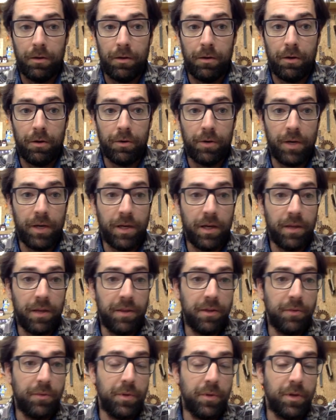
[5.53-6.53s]
All right, I
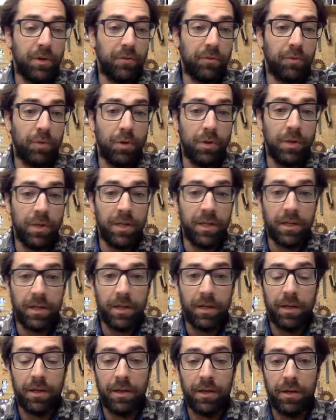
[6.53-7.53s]
think we are rolling.
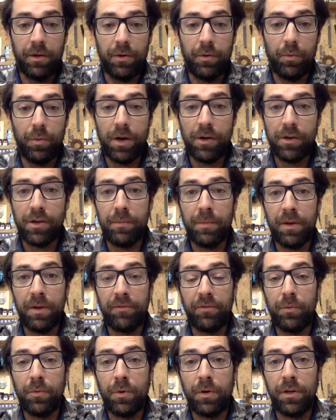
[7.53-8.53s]
Welcome,
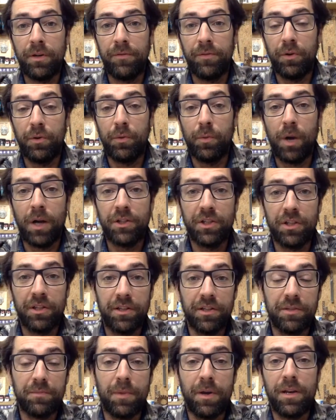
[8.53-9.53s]
everyone. If you're watching
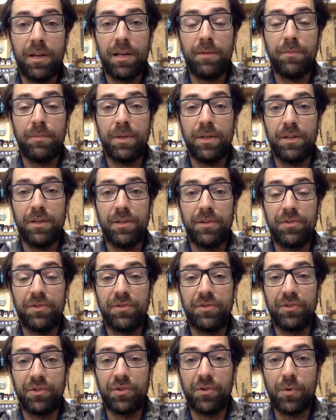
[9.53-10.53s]
this, my name is
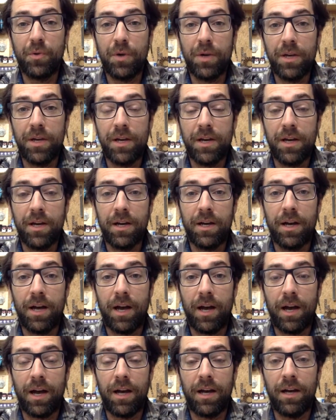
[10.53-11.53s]
Sequoia.
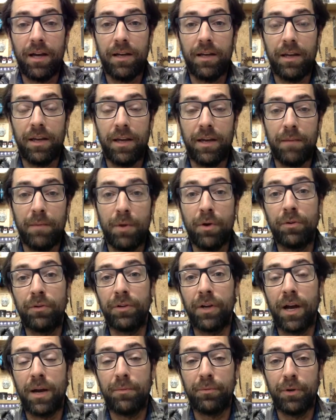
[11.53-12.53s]
I am owner
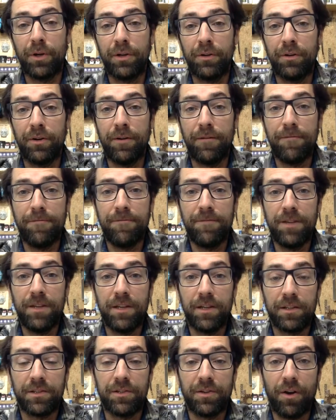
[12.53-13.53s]
and operator of
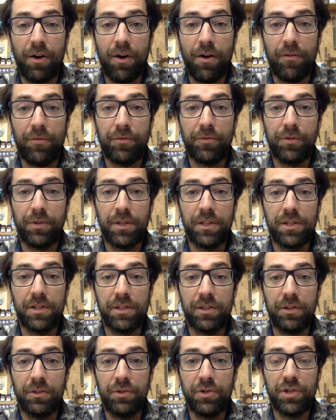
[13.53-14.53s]
Phoenix Off Grid
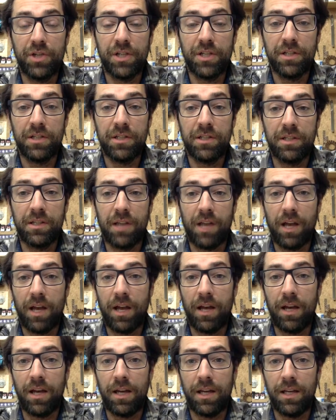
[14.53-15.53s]
Solutions.
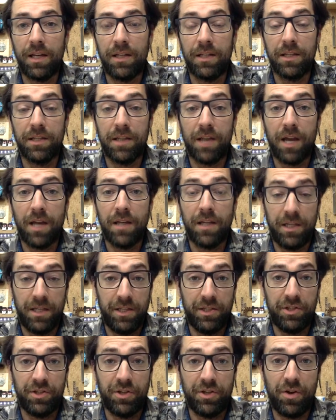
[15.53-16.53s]
I design and
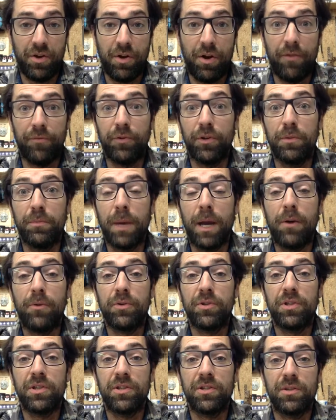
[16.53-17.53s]
install off grid
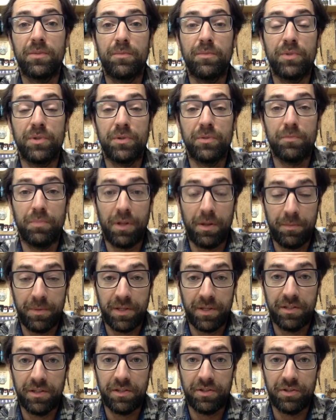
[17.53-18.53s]
power systems,
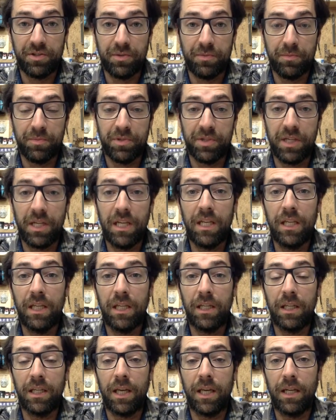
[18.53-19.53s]
plumbing systems,
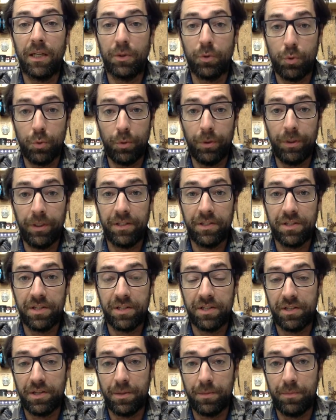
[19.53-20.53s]
heating, and cooling
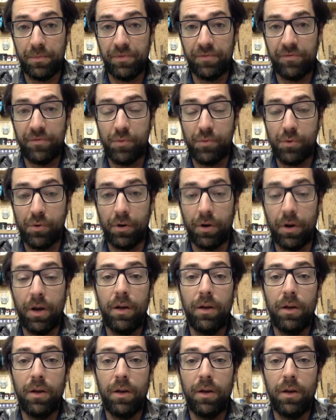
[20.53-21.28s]
systems for